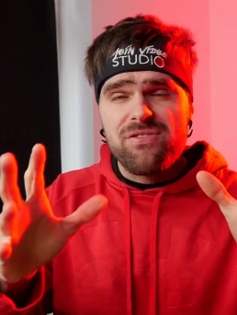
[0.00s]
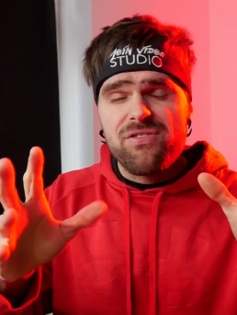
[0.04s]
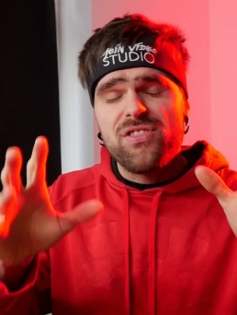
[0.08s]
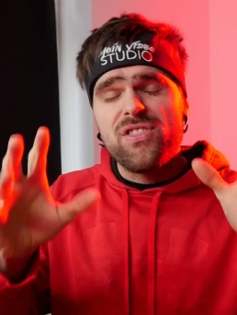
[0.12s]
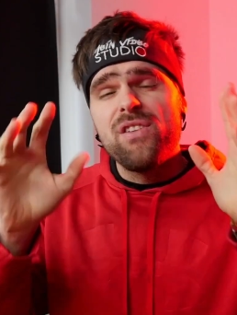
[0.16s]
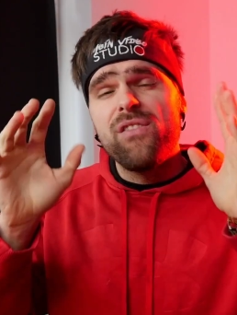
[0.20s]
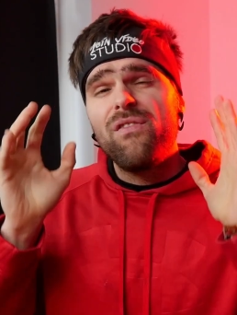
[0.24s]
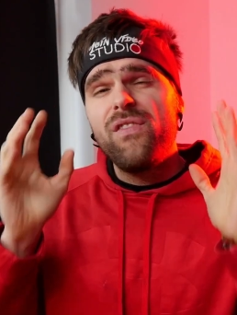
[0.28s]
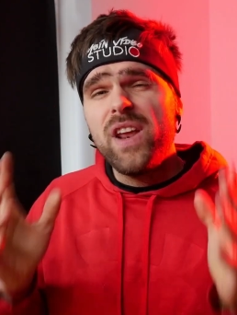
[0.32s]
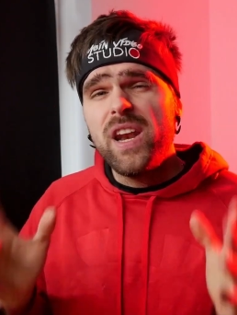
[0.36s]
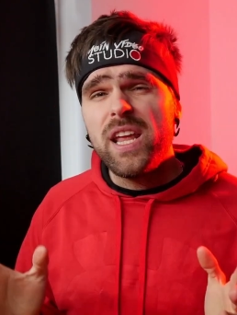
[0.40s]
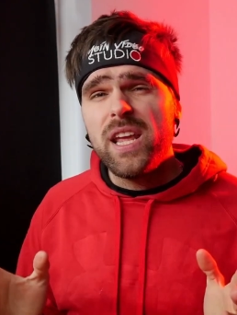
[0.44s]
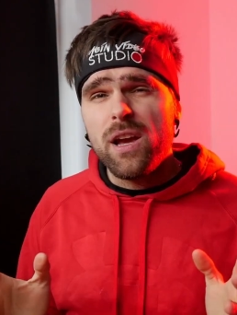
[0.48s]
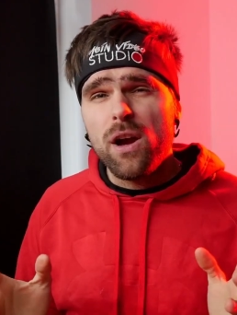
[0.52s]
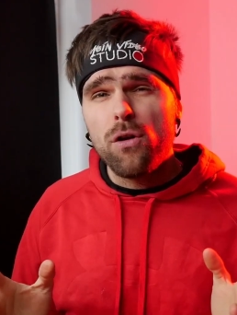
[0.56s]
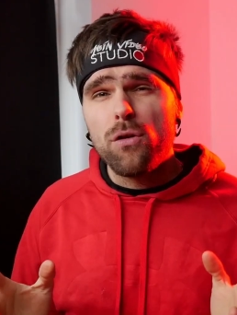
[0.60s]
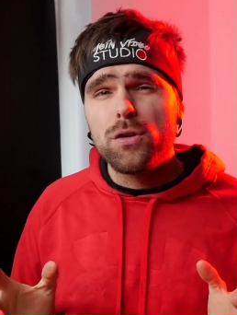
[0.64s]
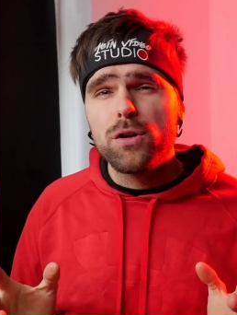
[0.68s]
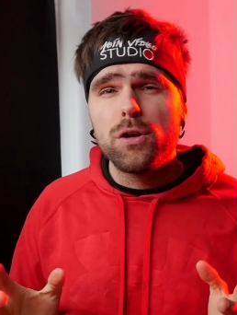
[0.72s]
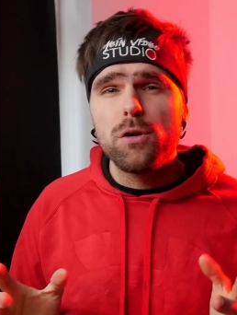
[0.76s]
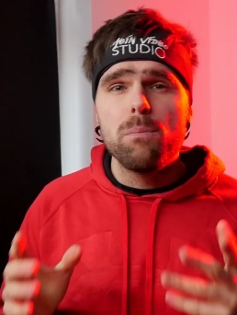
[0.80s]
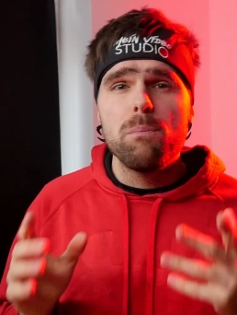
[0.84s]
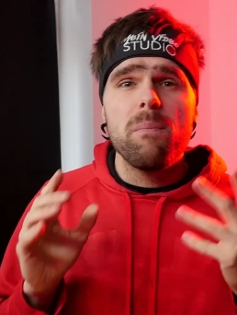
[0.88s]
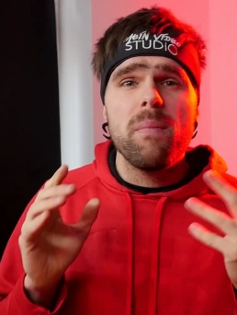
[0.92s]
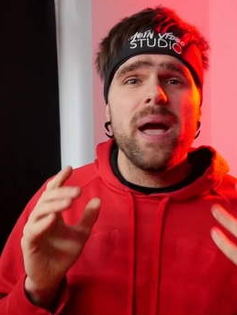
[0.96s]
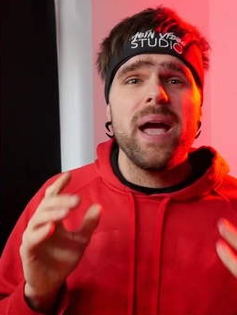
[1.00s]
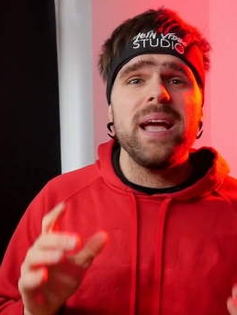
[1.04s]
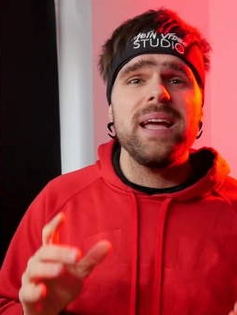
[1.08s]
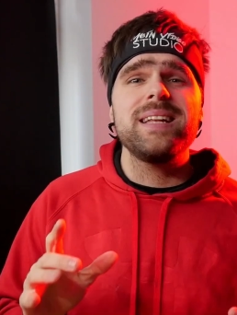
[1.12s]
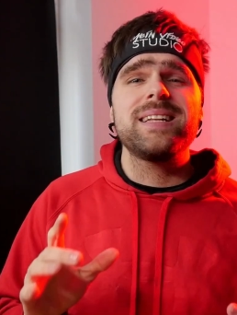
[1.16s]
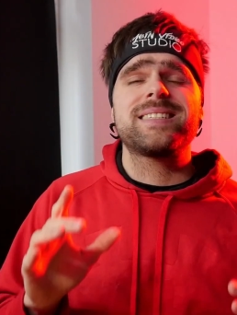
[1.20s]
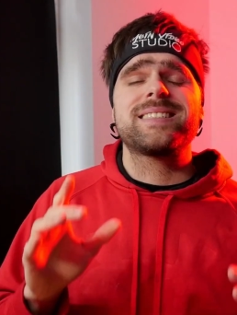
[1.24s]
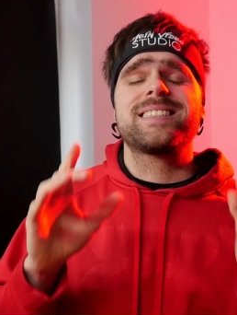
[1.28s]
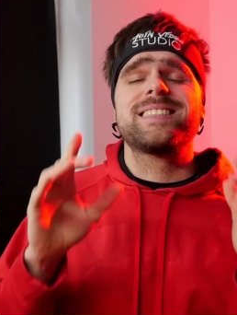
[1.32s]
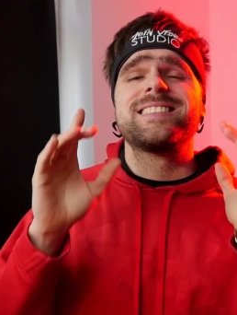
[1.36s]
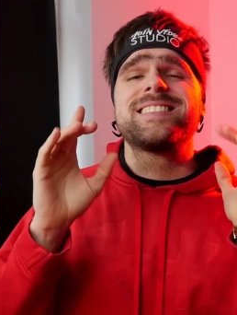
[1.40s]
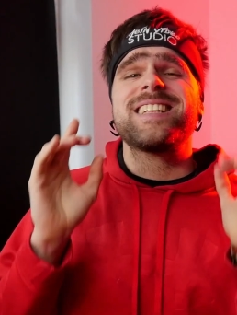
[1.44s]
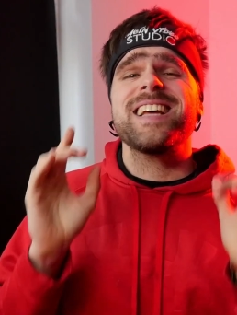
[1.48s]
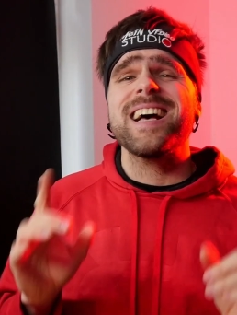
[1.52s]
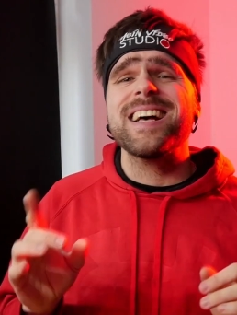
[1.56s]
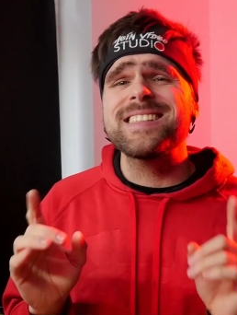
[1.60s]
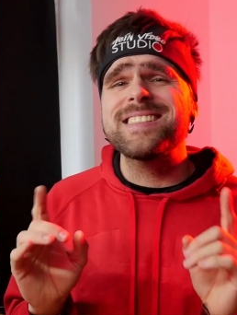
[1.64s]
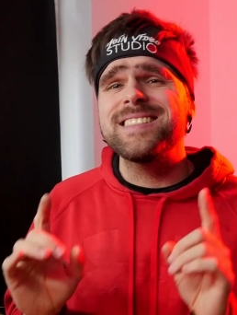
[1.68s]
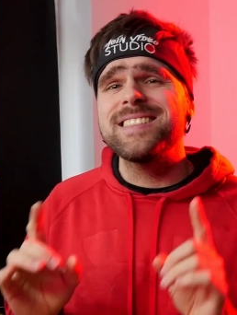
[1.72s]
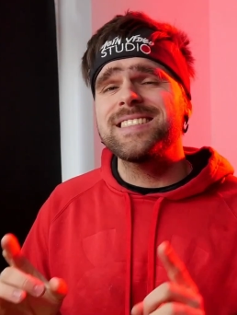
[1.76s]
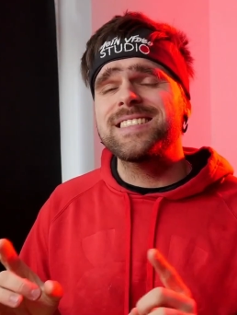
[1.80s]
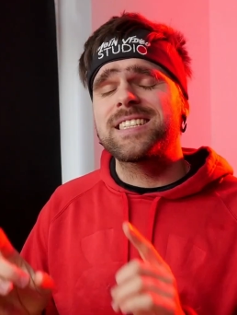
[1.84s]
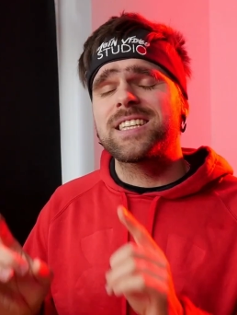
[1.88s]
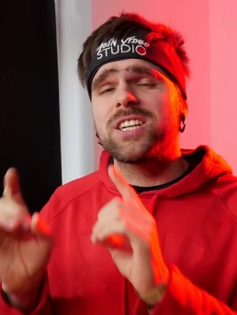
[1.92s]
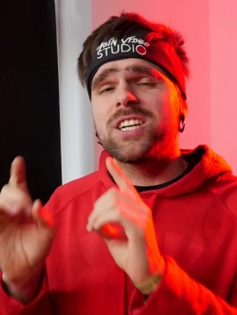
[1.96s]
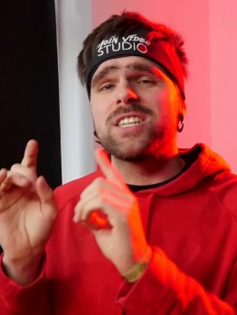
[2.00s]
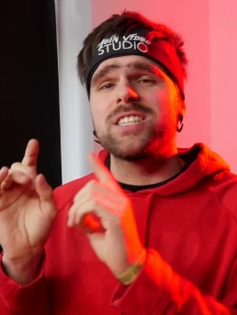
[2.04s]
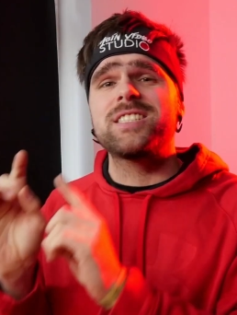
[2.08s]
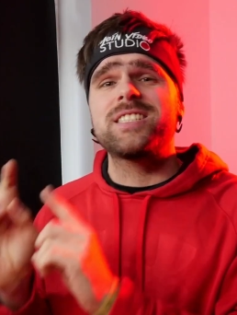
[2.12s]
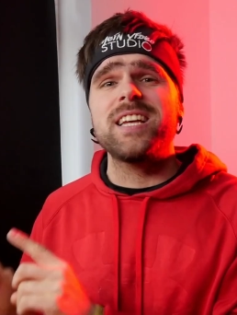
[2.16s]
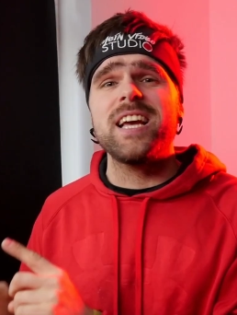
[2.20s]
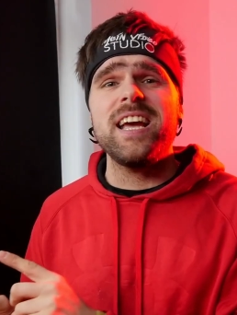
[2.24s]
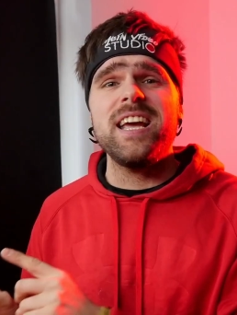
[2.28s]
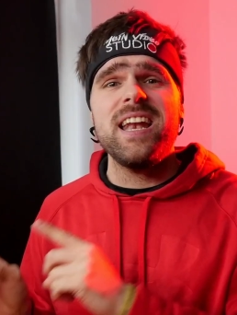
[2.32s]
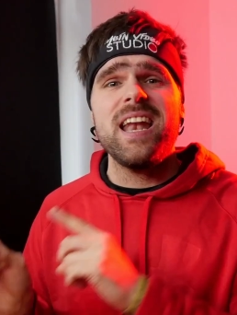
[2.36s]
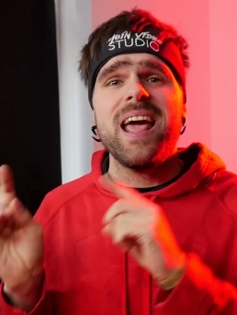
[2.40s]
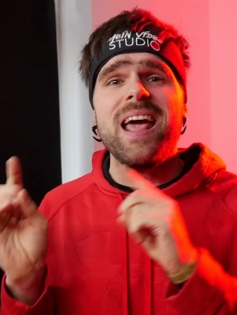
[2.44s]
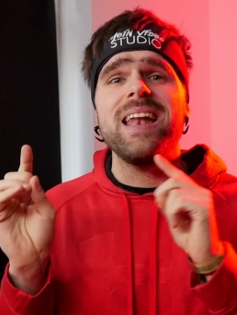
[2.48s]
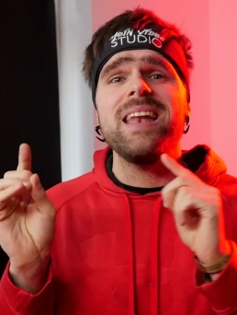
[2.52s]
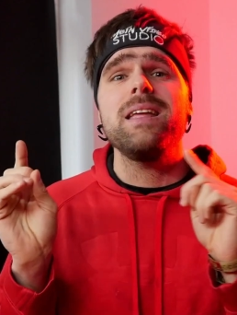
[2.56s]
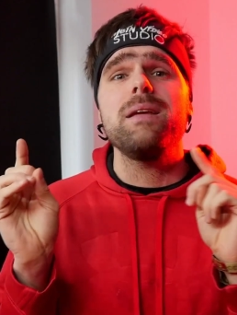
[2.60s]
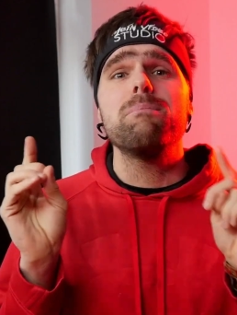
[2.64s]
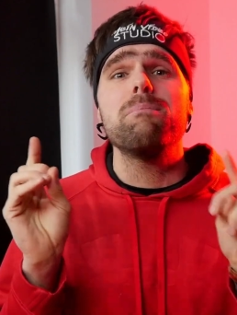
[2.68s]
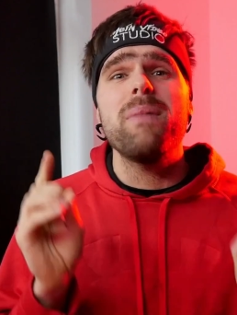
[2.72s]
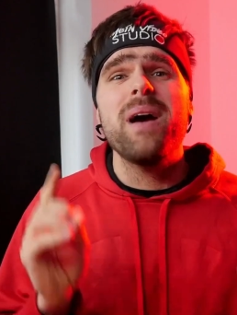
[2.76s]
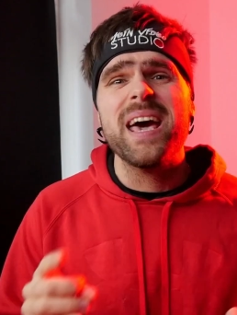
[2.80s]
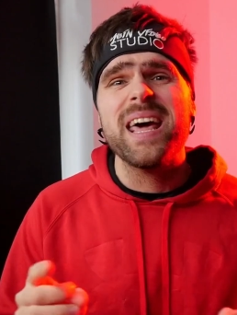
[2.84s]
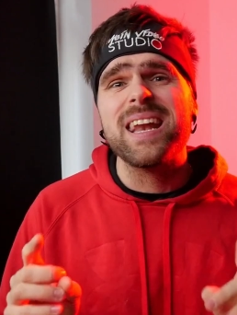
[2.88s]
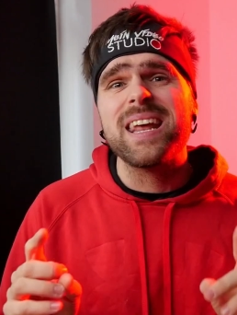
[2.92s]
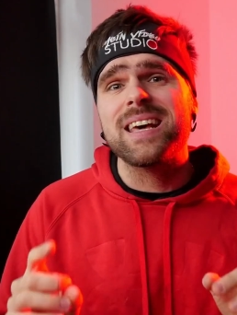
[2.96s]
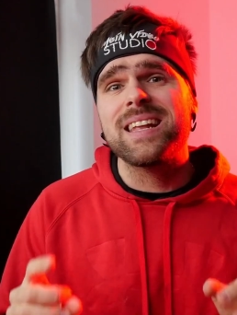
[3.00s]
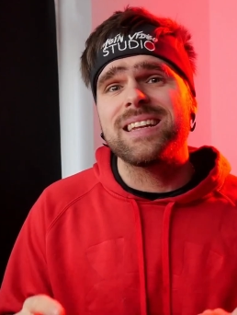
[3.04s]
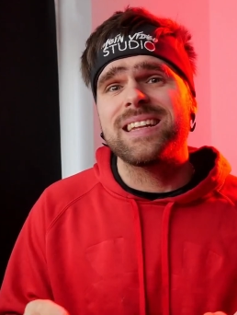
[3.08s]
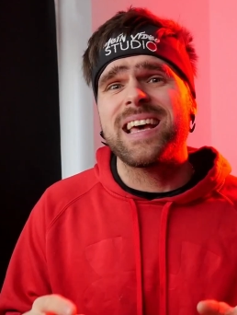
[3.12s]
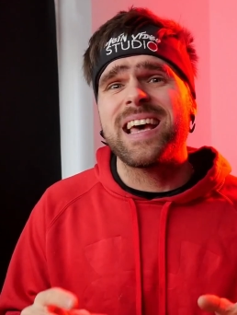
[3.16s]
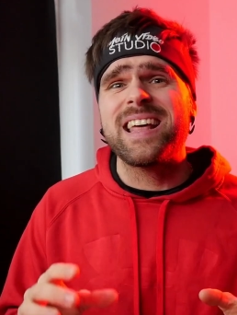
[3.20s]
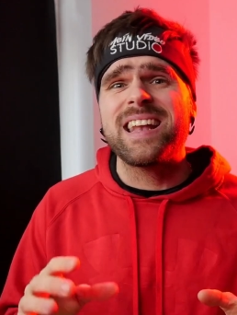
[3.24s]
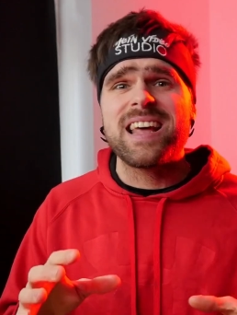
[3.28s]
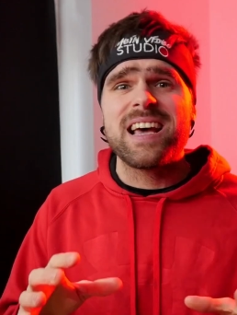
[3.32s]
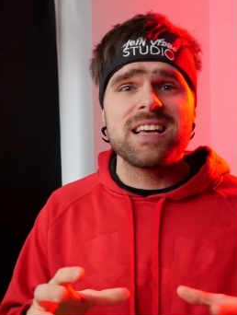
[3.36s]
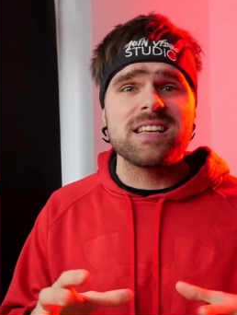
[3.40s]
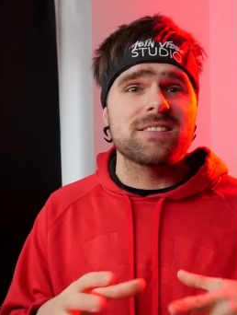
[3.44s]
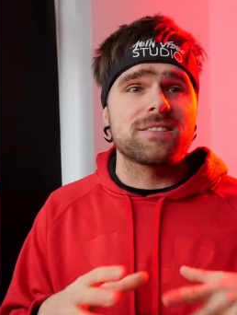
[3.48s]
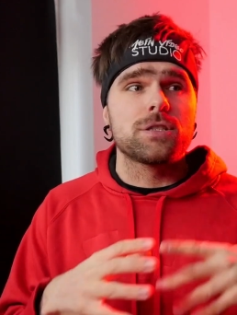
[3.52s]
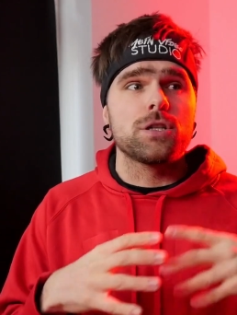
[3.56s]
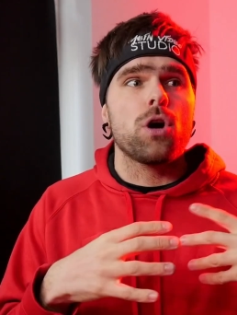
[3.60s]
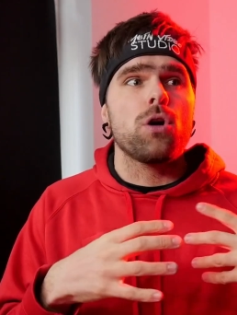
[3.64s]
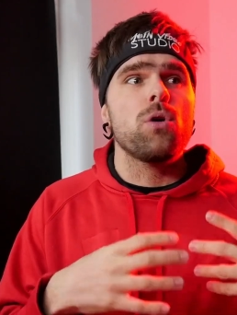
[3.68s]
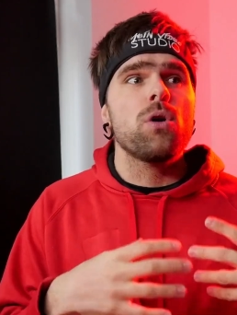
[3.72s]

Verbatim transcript: the video you made doesn't contain any metadata, so